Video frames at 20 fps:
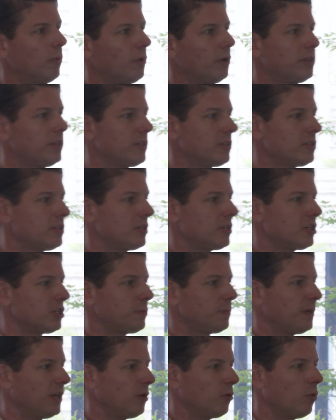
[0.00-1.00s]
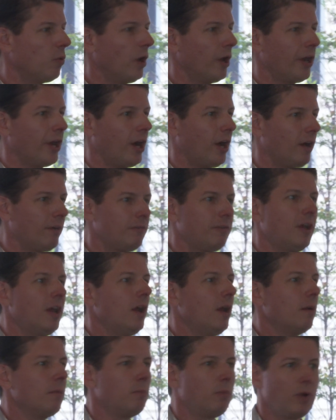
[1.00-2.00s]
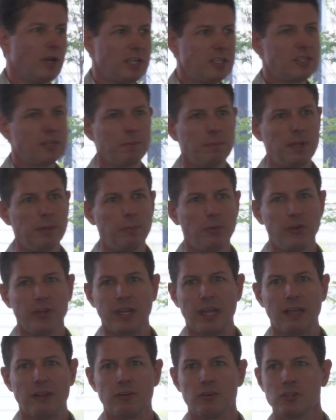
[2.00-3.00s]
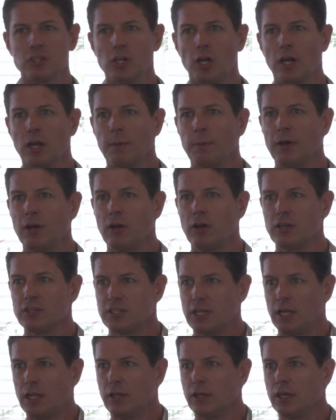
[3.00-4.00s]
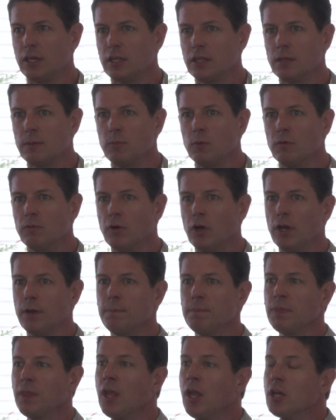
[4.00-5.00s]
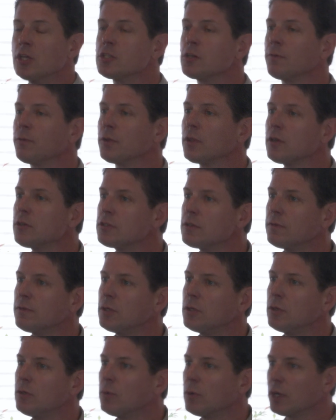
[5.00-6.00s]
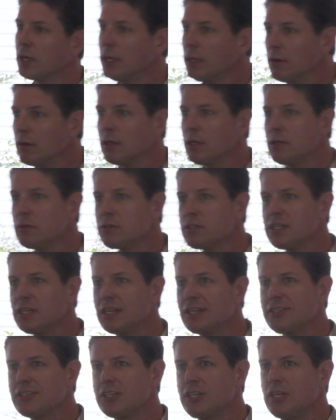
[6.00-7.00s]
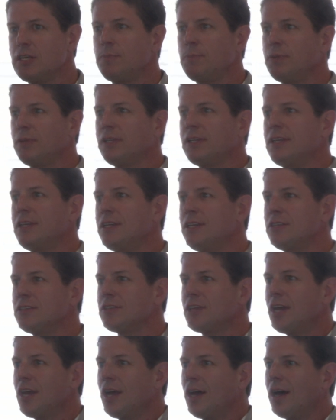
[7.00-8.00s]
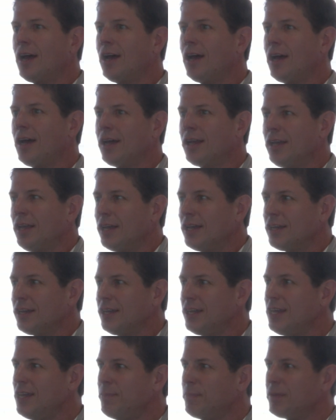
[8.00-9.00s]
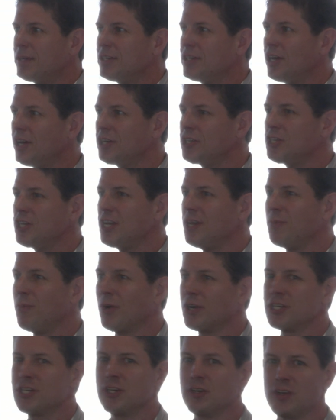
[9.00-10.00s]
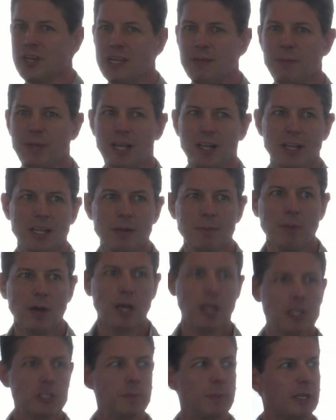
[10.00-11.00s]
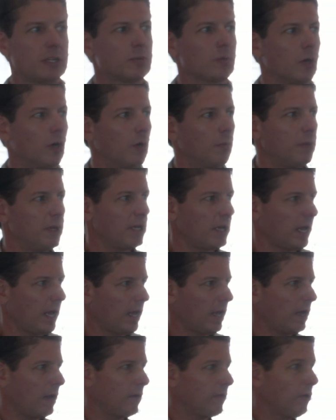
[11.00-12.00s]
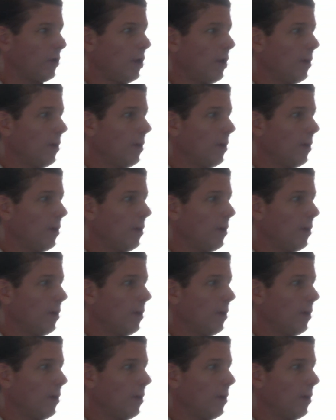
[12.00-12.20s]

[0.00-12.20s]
want this to just be a one-off, bring some people together, talk about causality, and then move on. So for those of you who are here at UCSD, please keep in touch, keep watching your email inbox, because we're hoping to have